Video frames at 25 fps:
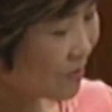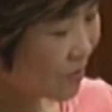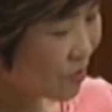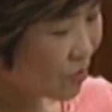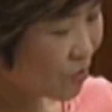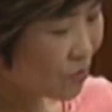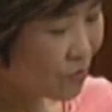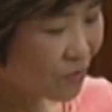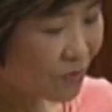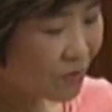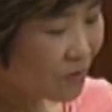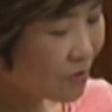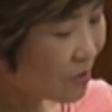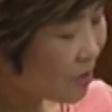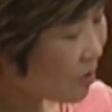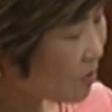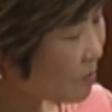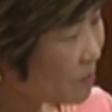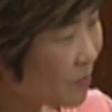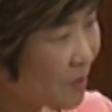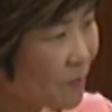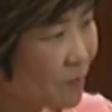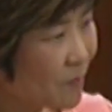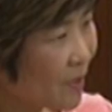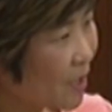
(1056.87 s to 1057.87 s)
should not
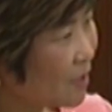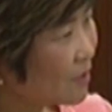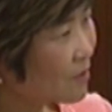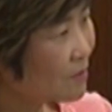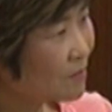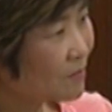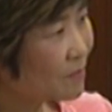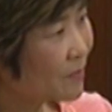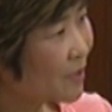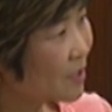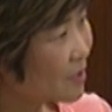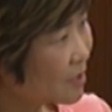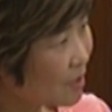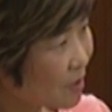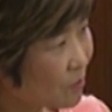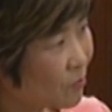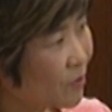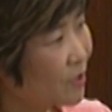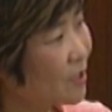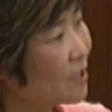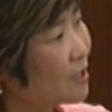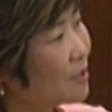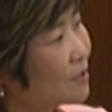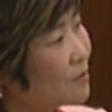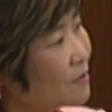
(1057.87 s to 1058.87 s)
be paid by
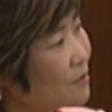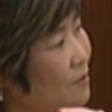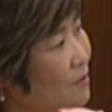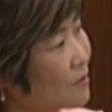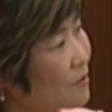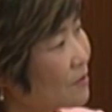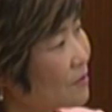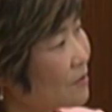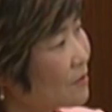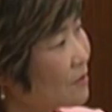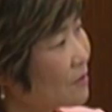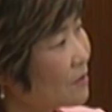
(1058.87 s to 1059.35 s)
someone else.